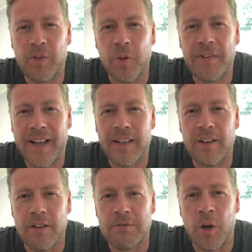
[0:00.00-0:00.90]
to have
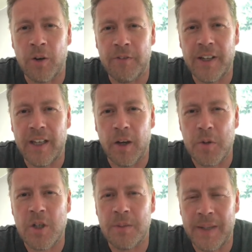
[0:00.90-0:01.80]
added the wrong video. It
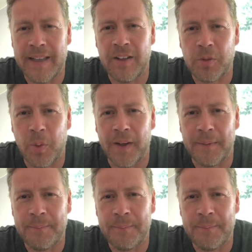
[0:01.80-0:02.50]
should have been this one.